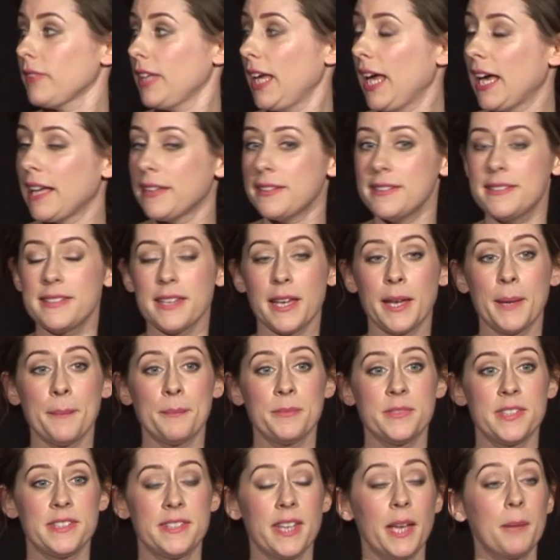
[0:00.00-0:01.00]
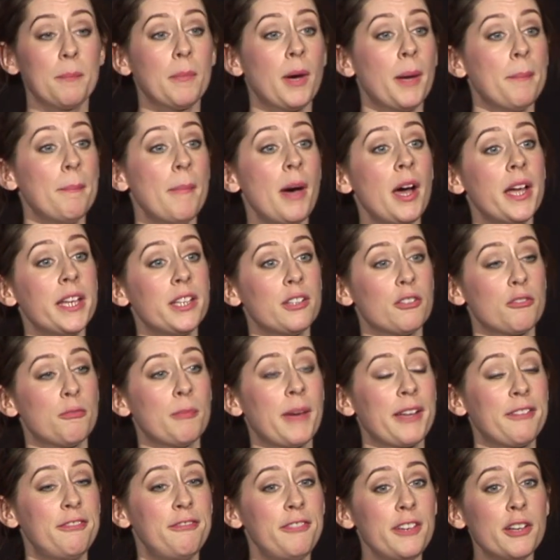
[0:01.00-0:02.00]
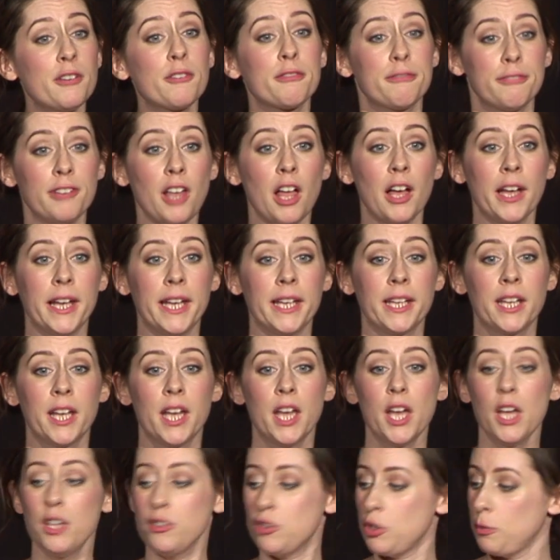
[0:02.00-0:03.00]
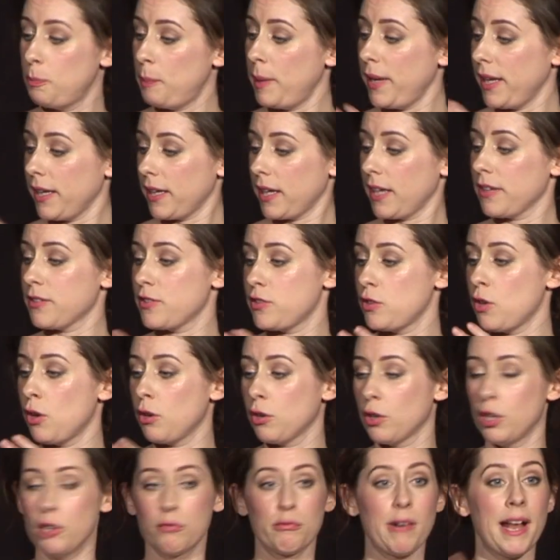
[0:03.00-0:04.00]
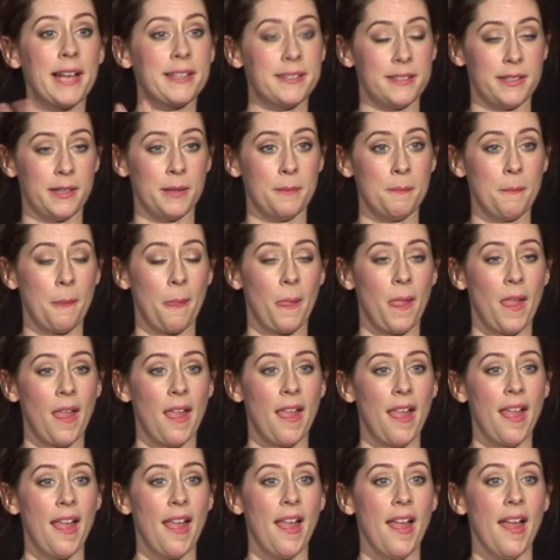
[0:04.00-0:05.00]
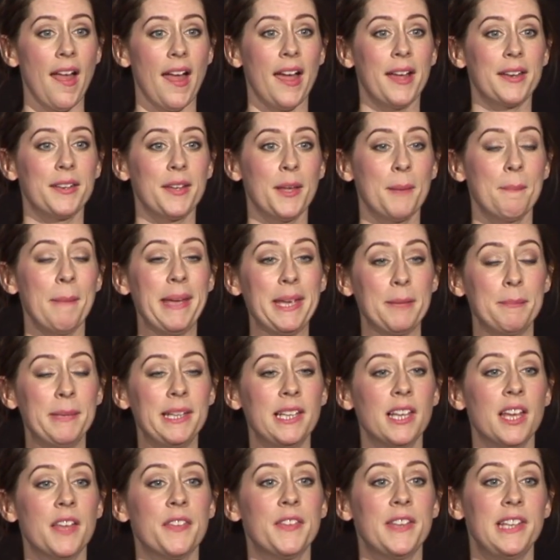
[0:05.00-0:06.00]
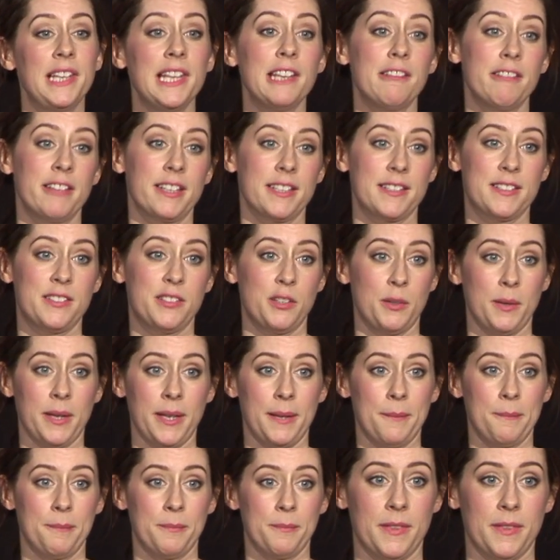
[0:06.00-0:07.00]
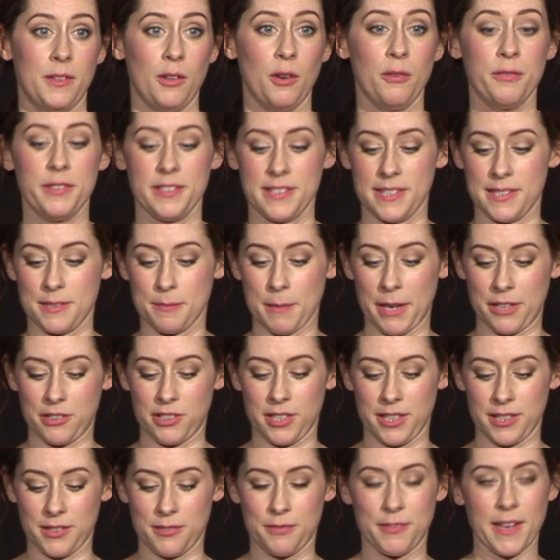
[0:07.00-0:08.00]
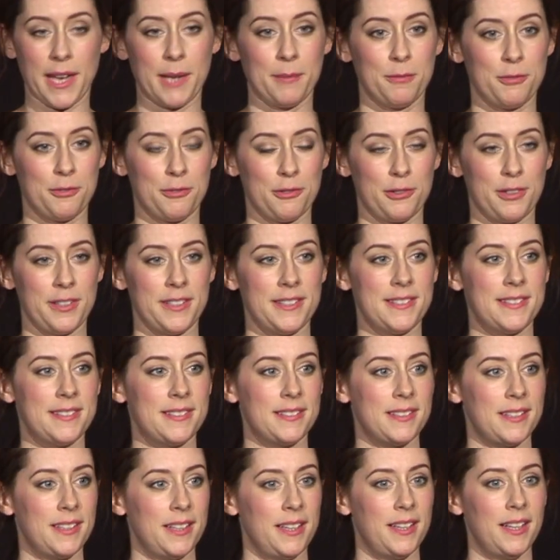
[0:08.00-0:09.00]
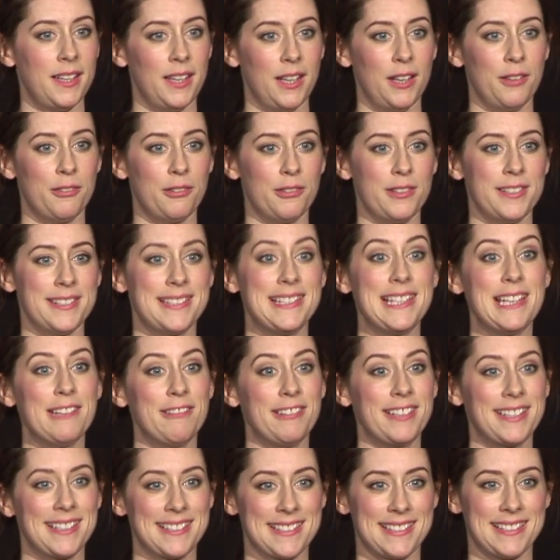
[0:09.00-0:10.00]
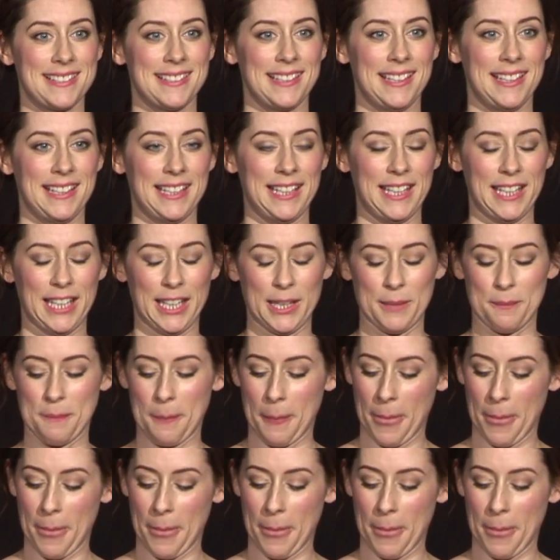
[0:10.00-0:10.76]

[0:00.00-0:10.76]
and to take my mind off my fear of flying, to pick a song at random and make me learn the lyrics to it. Obviously Smash Hits famed for its lyrics in here.